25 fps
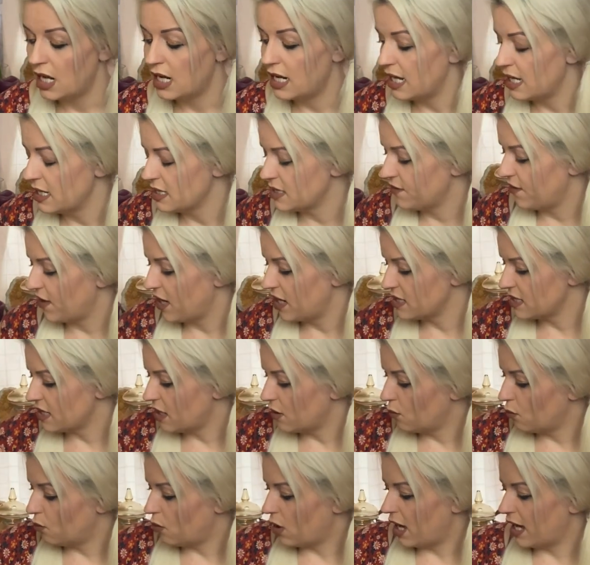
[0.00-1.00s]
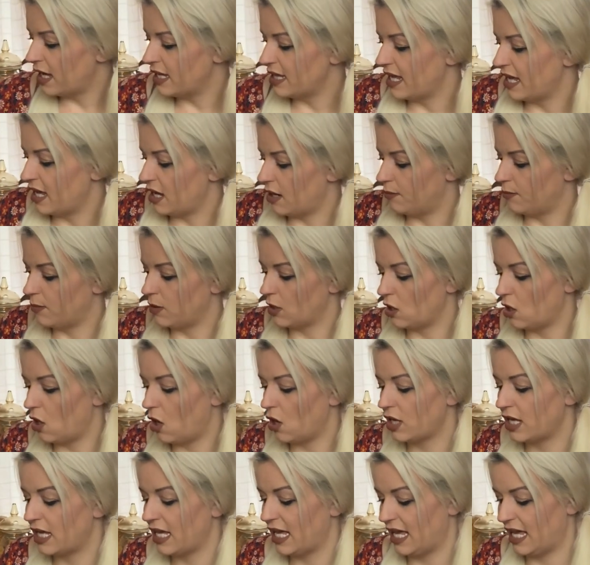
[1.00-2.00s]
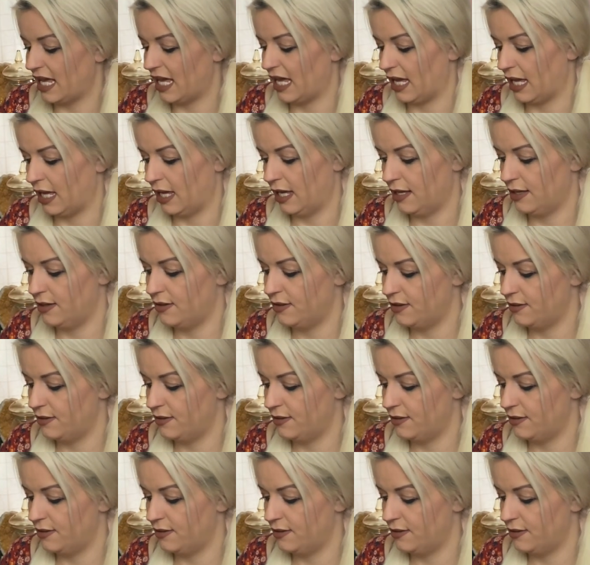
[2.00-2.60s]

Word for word: Let's find out why they are blocking